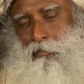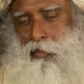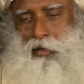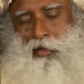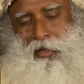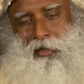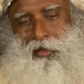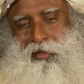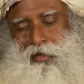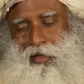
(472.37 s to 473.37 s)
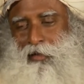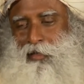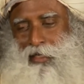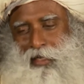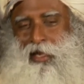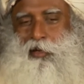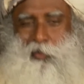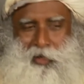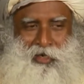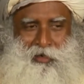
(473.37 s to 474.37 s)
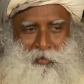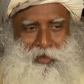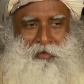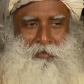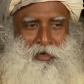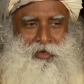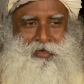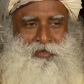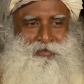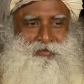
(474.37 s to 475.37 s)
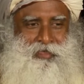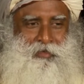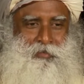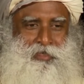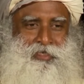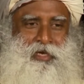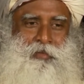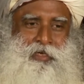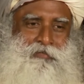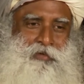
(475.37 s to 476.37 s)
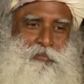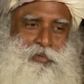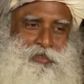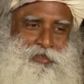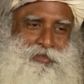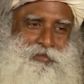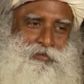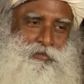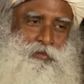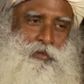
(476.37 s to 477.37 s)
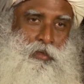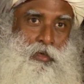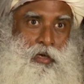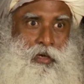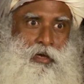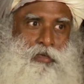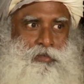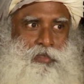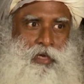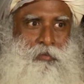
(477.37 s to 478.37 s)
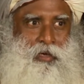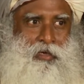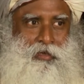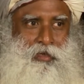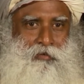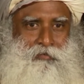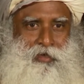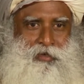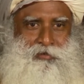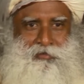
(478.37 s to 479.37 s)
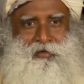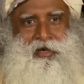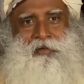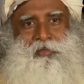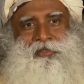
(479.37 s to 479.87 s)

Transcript: morning, I cannot wake up in the morning, that means I'm an evening person. I can't stay awake in the evening, so I'm